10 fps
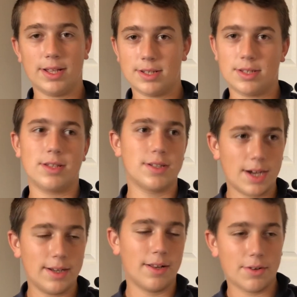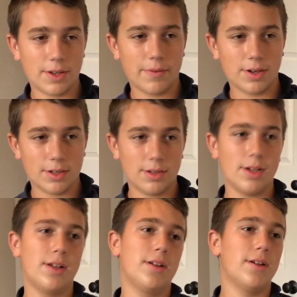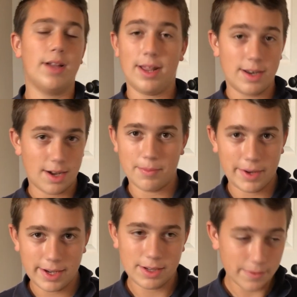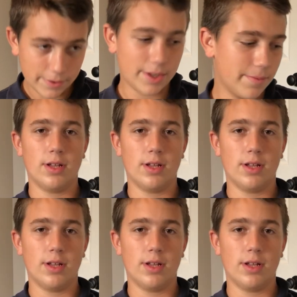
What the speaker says: designed a little different and not made to fit.